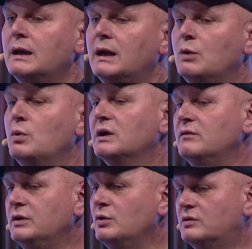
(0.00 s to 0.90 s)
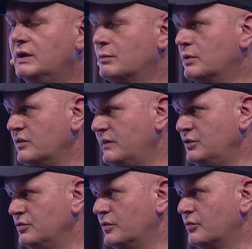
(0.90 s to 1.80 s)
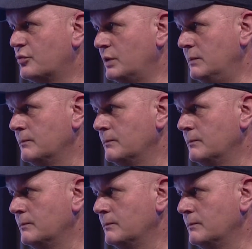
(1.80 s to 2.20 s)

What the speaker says: And we're giving you a table reservation for free.